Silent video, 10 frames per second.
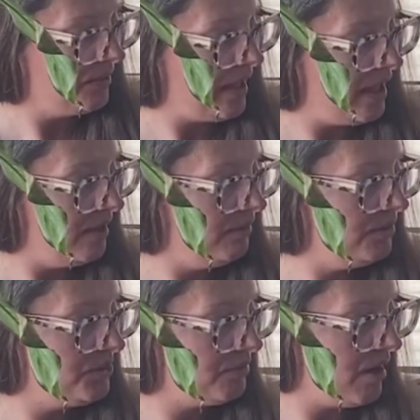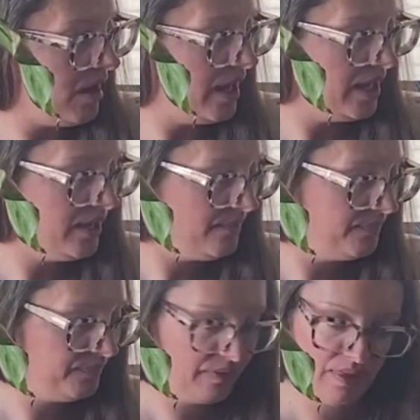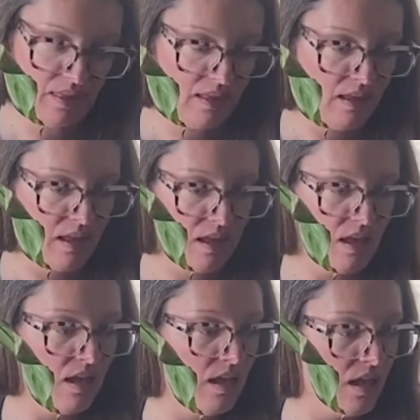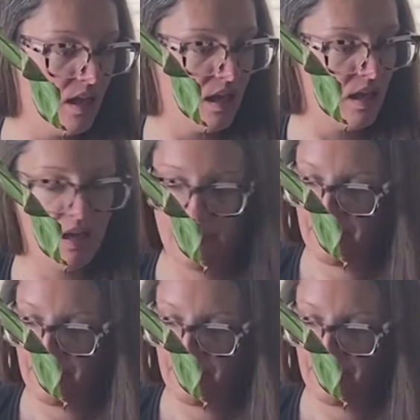that will dry. And